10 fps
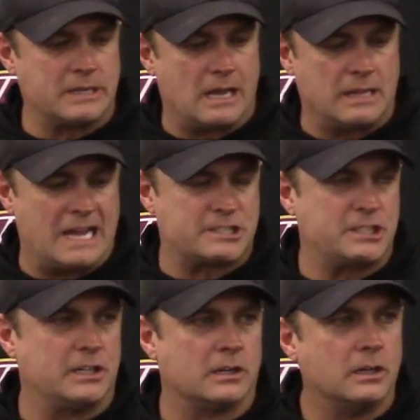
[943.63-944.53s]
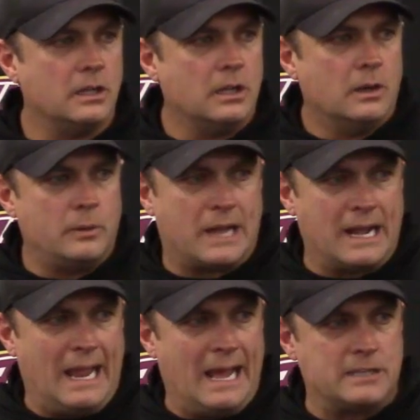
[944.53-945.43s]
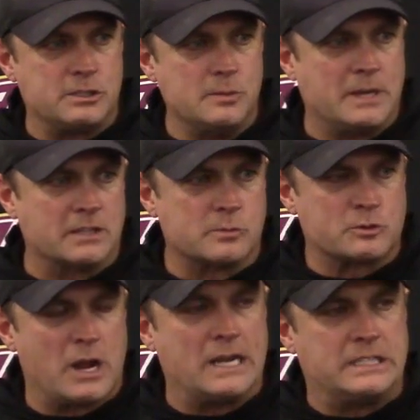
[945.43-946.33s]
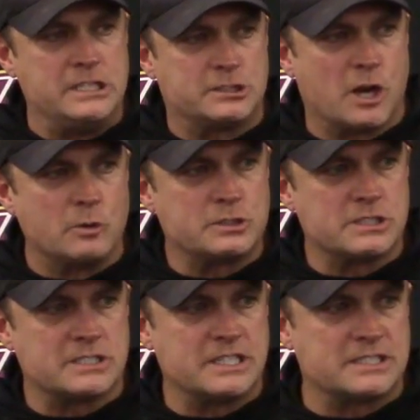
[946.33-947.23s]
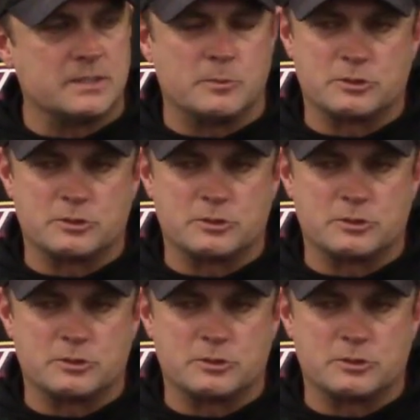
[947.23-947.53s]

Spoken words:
Now, last year, we kind of had to because we're trying to teach coaches the system.